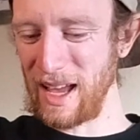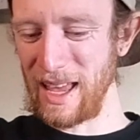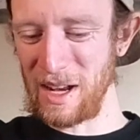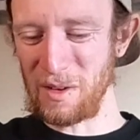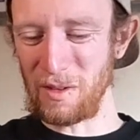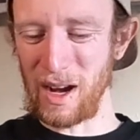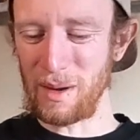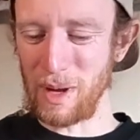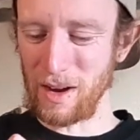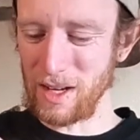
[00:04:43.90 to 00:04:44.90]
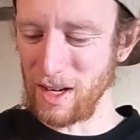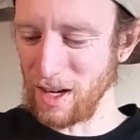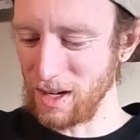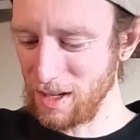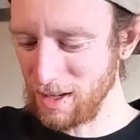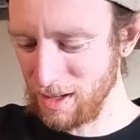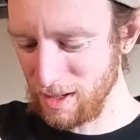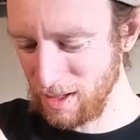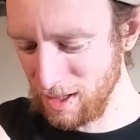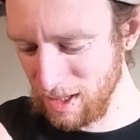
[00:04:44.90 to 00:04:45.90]
I hit it right about here.
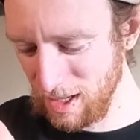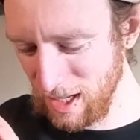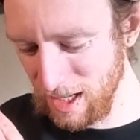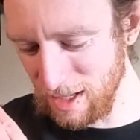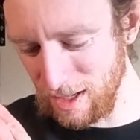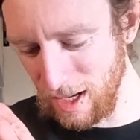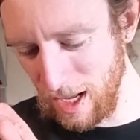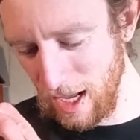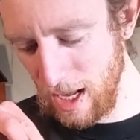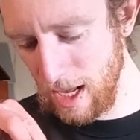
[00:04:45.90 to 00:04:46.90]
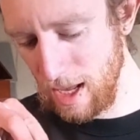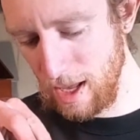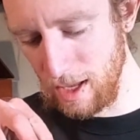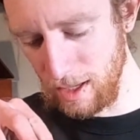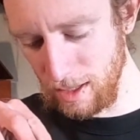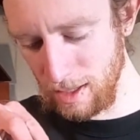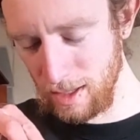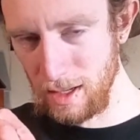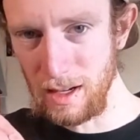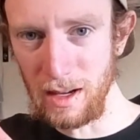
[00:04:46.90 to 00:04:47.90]
Dang,
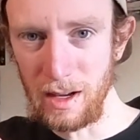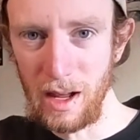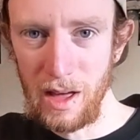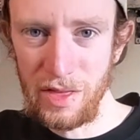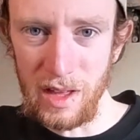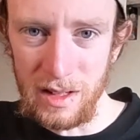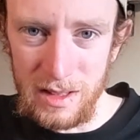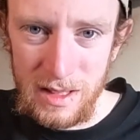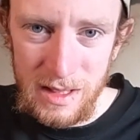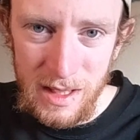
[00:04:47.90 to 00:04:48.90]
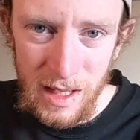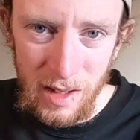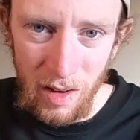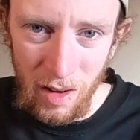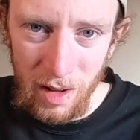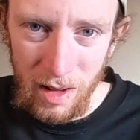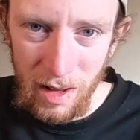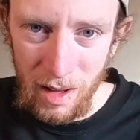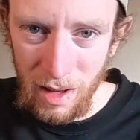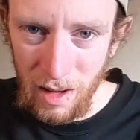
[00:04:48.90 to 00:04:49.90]
nothing still.
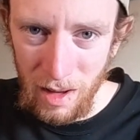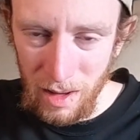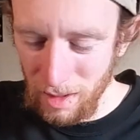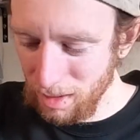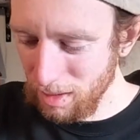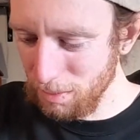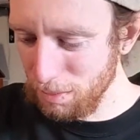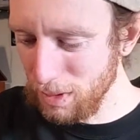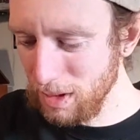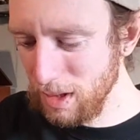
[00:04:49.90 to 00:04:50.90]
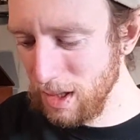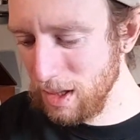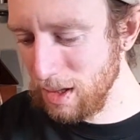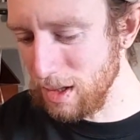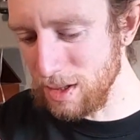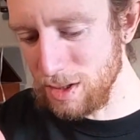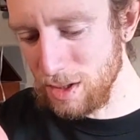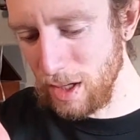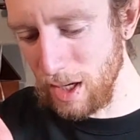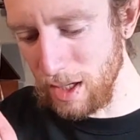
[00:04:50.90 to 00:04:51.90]
Completely
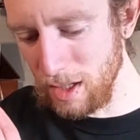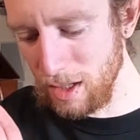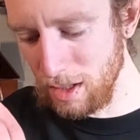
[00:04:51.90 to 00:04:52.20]
straight.